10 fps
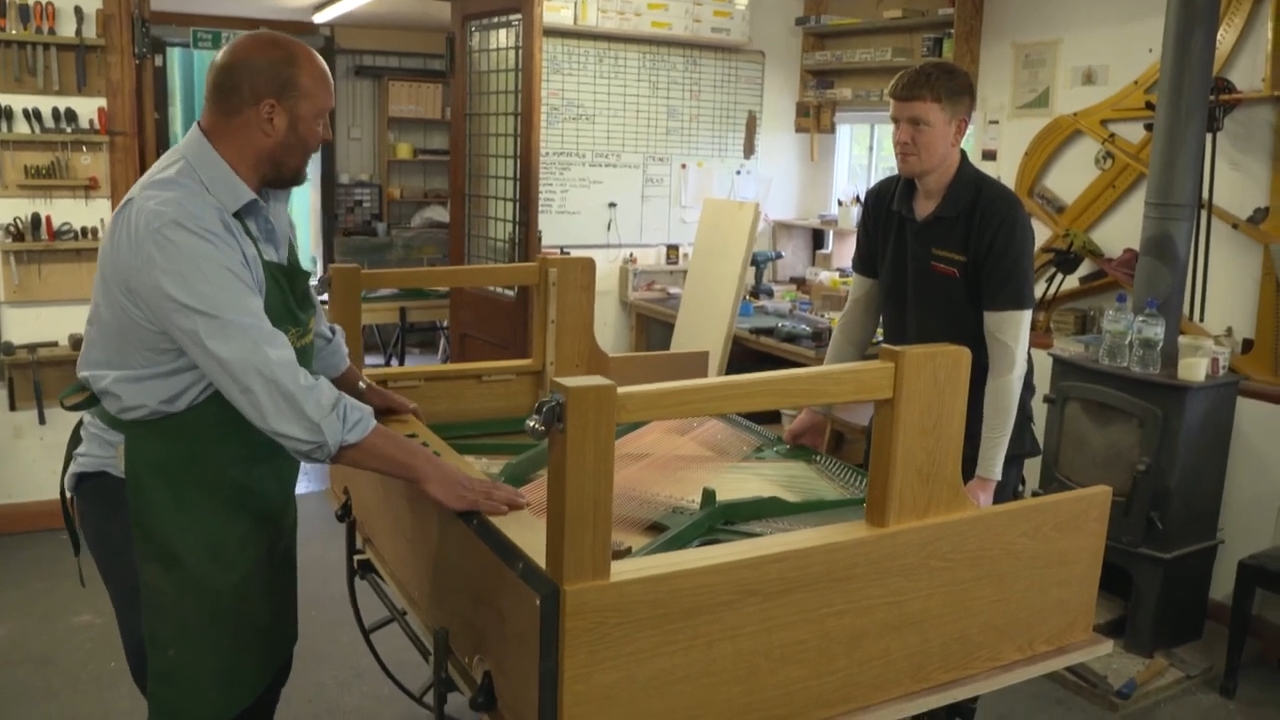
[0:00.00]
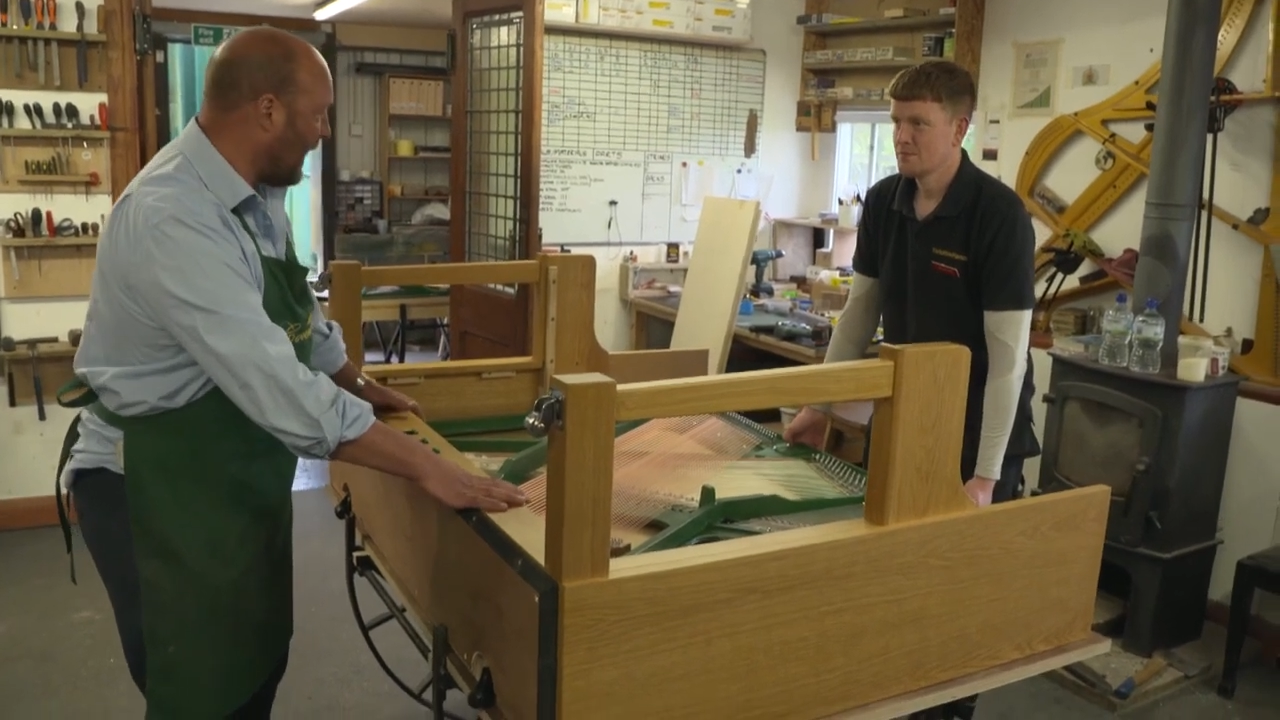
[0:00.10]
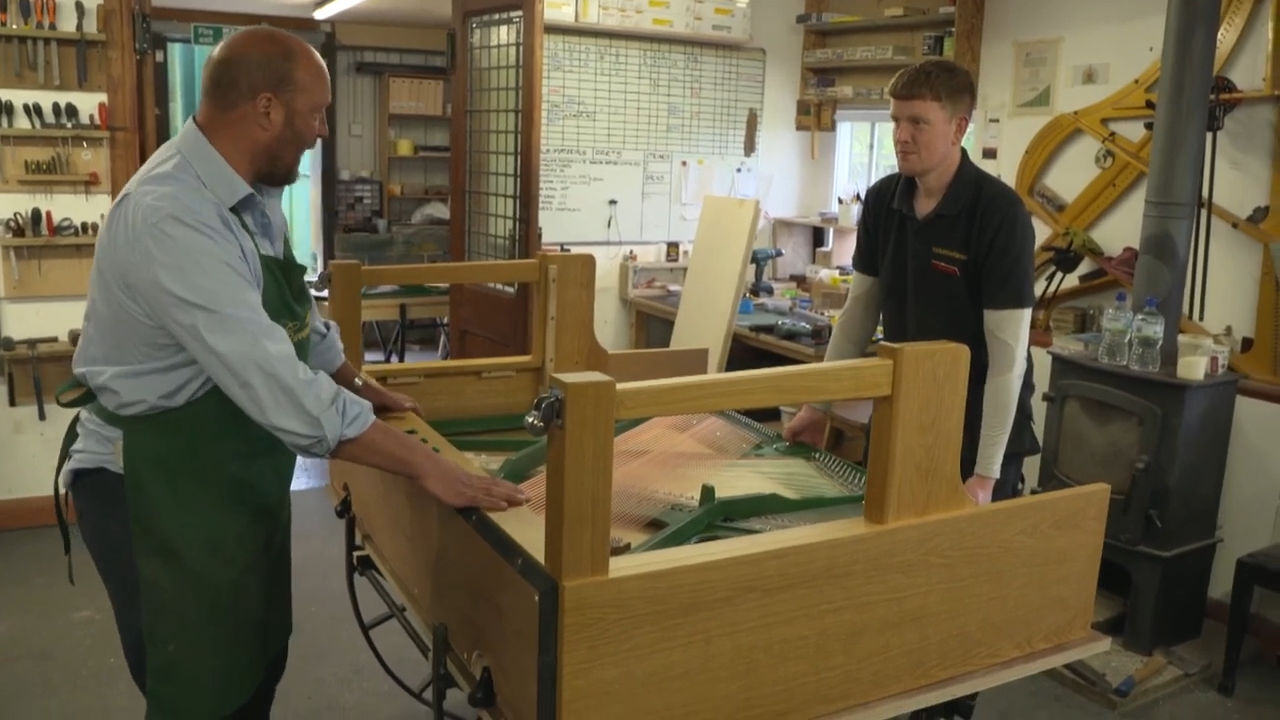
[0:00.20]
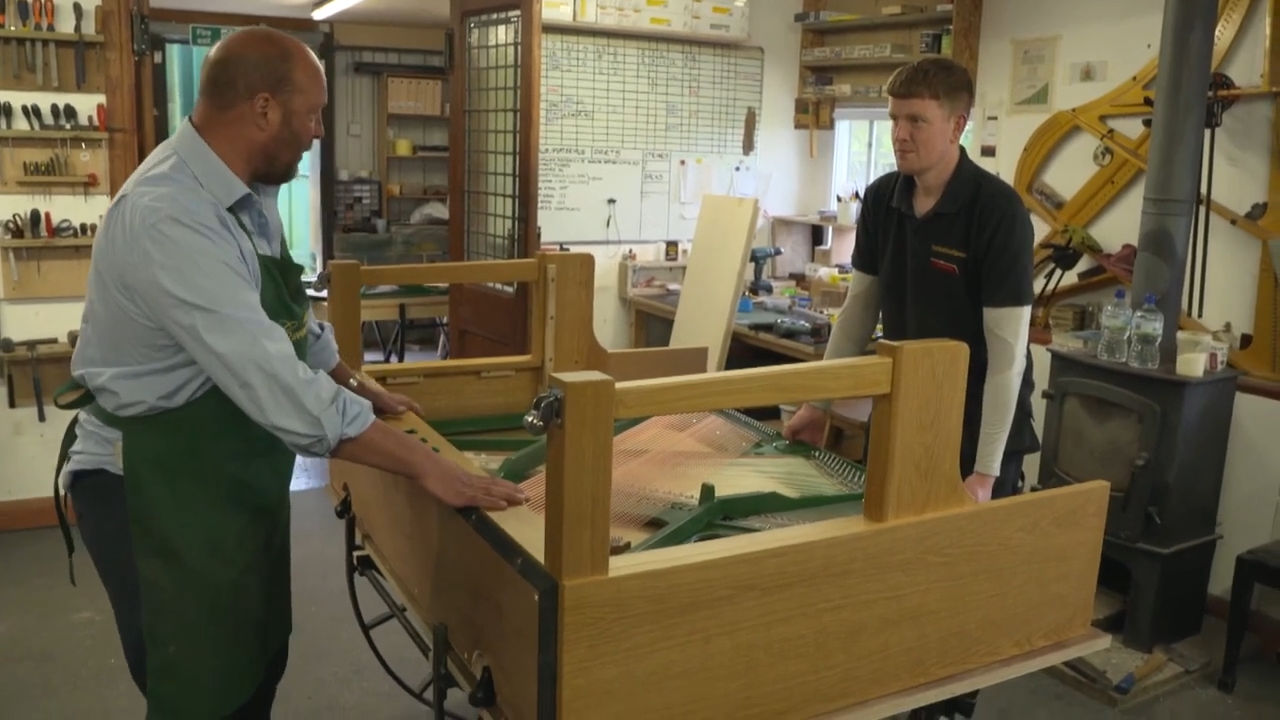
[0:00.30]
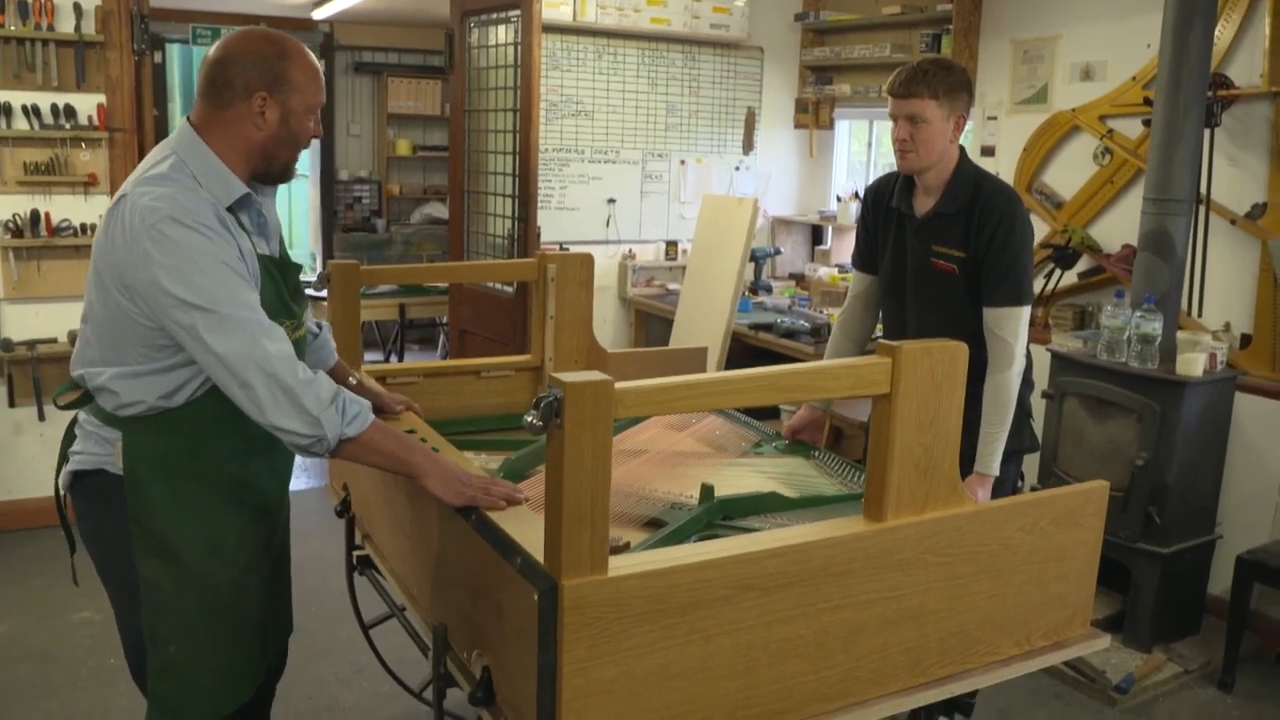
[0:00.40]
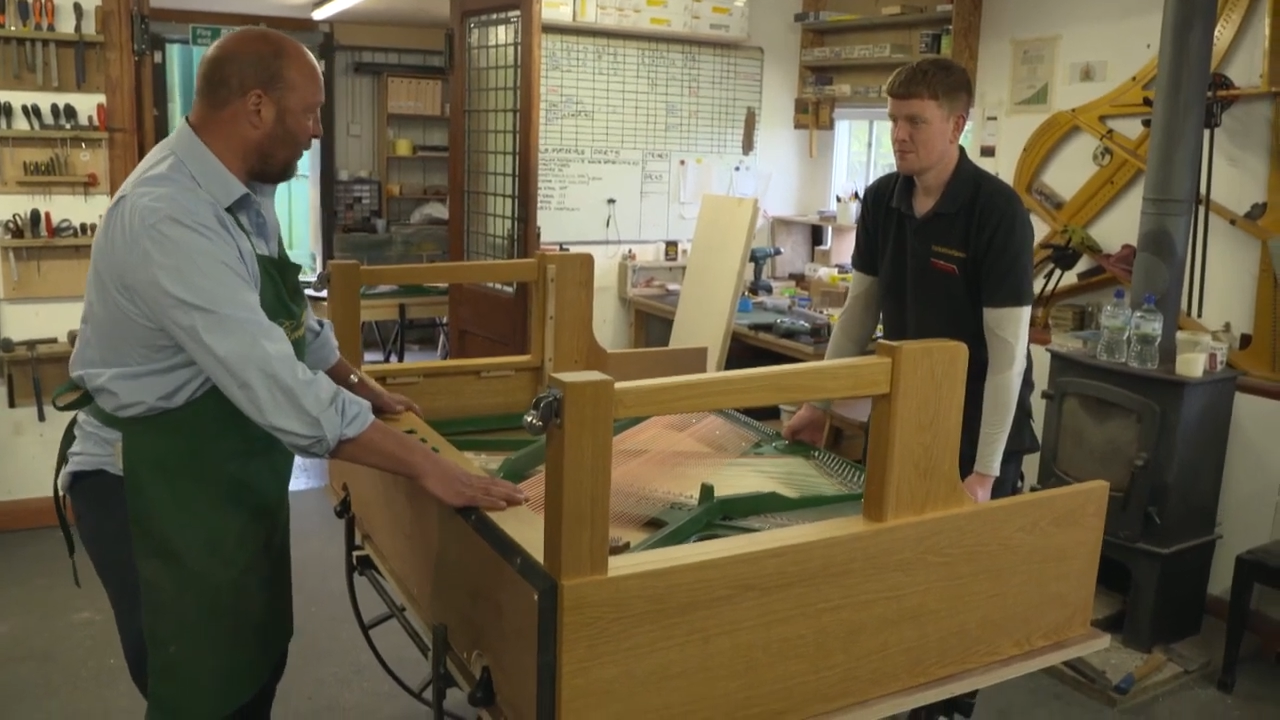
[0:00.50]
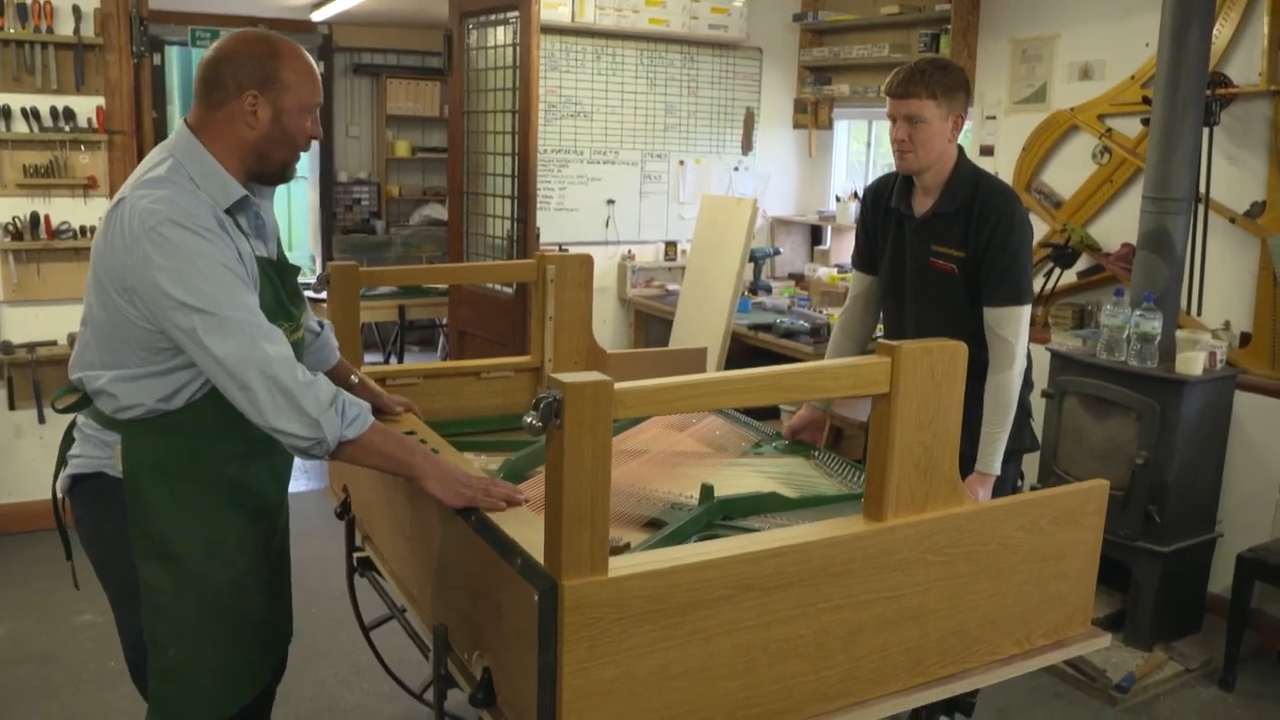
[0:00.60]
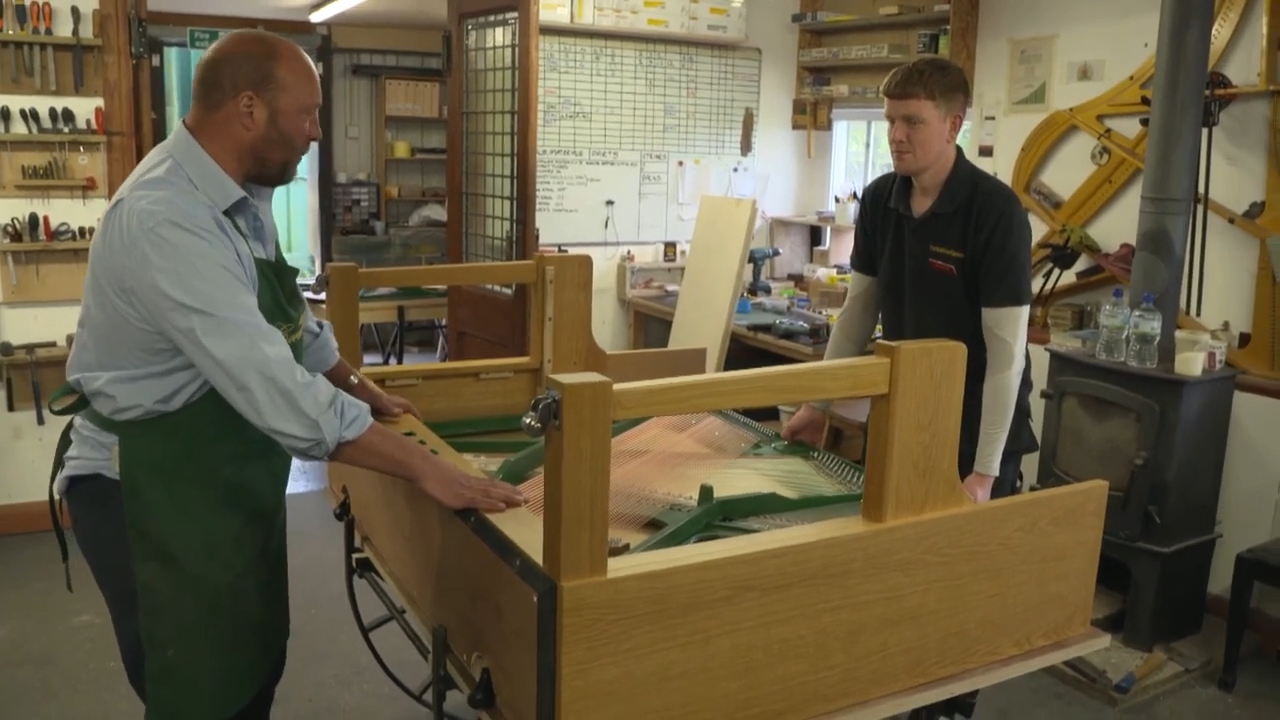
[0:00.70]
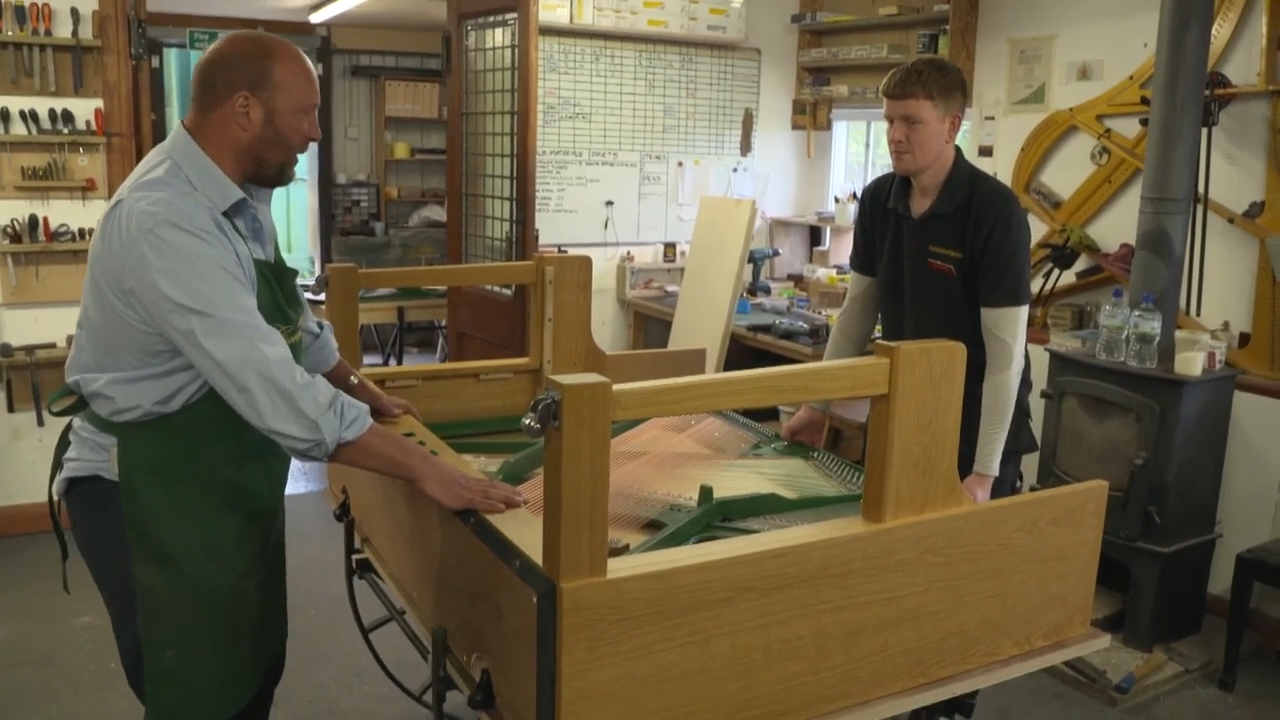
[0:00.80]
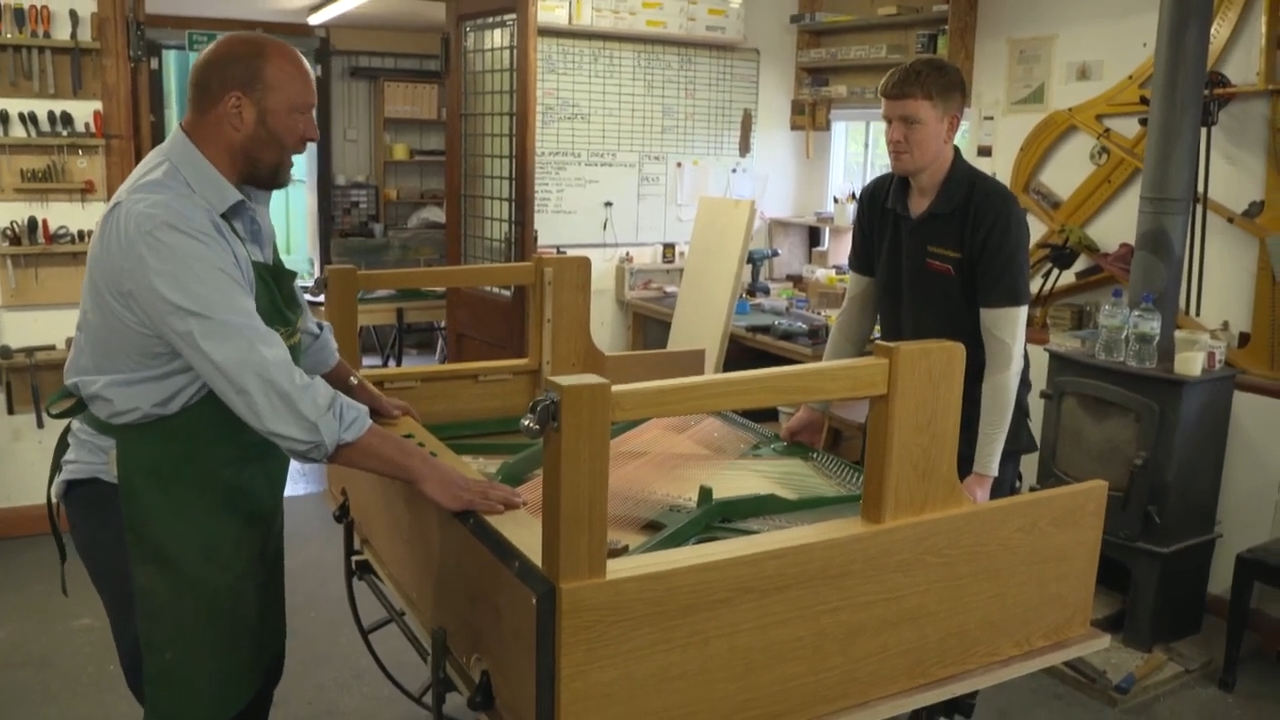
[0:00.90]
now if
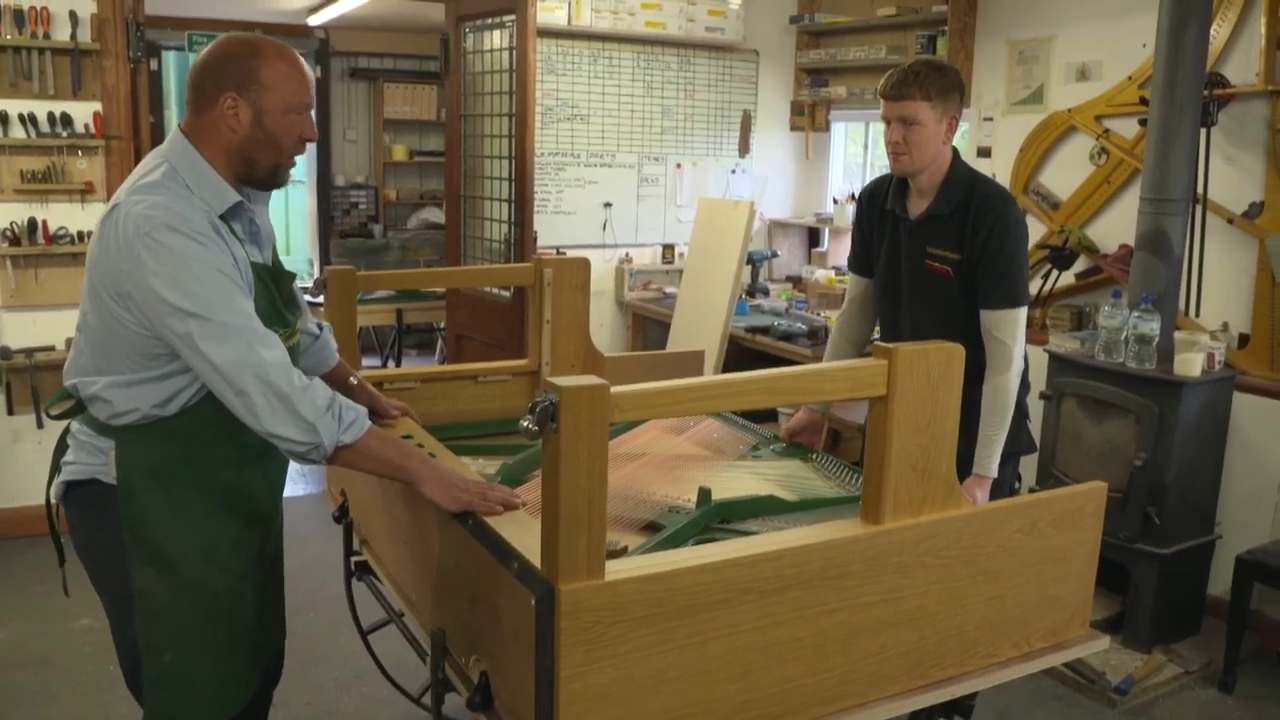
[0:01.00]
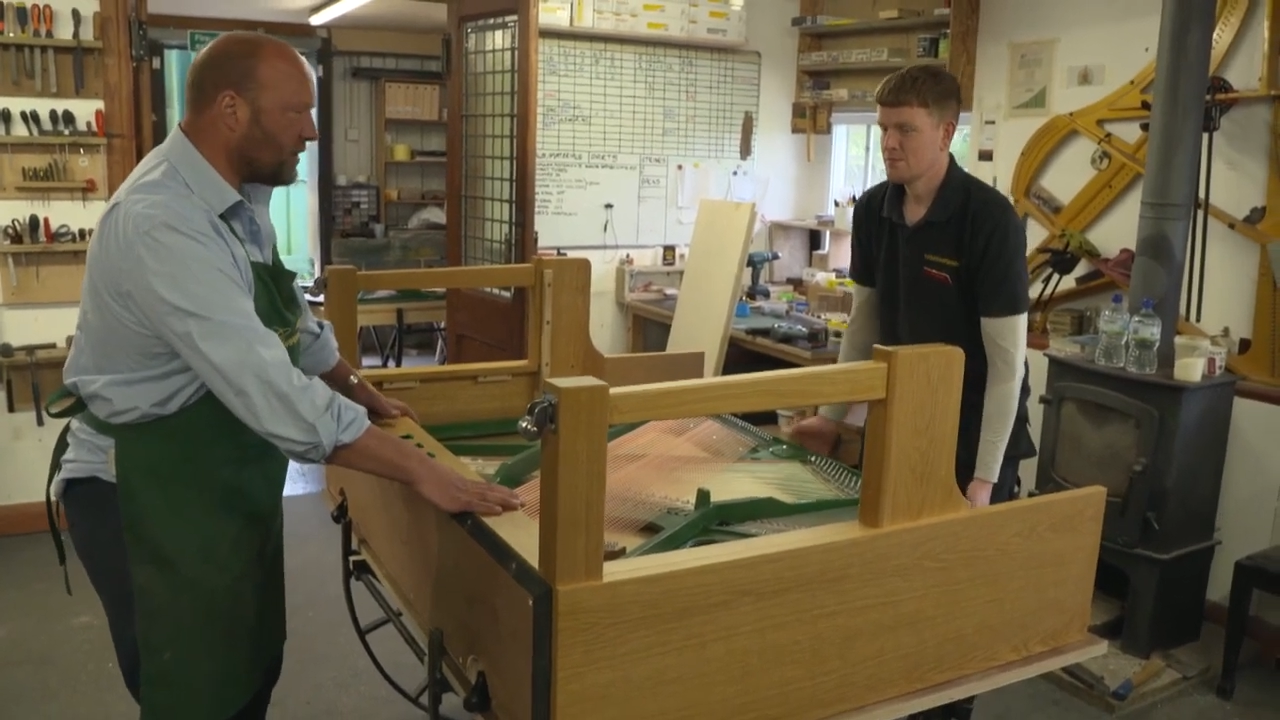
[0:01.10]
we bring it